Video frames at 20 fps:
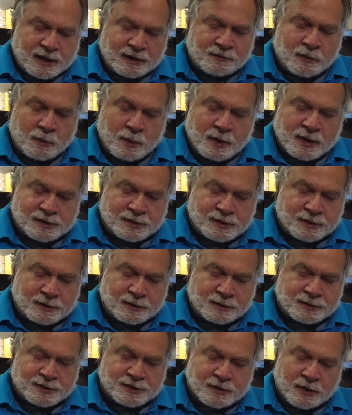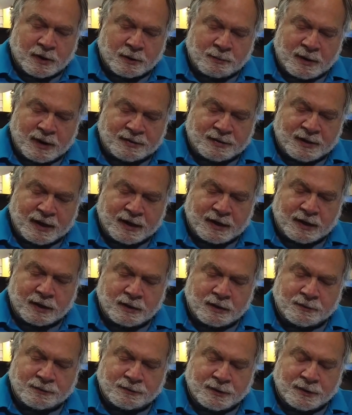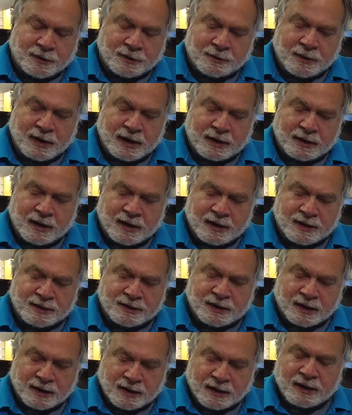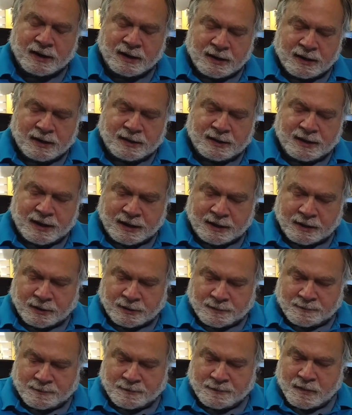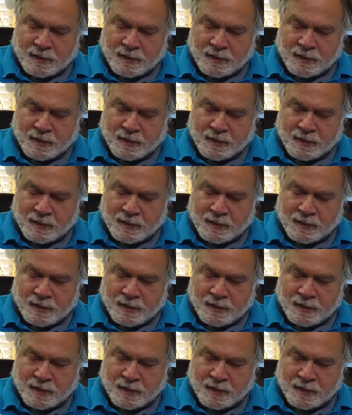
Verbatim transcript: Dave. I want to start by thanking you for your great content. Thank you.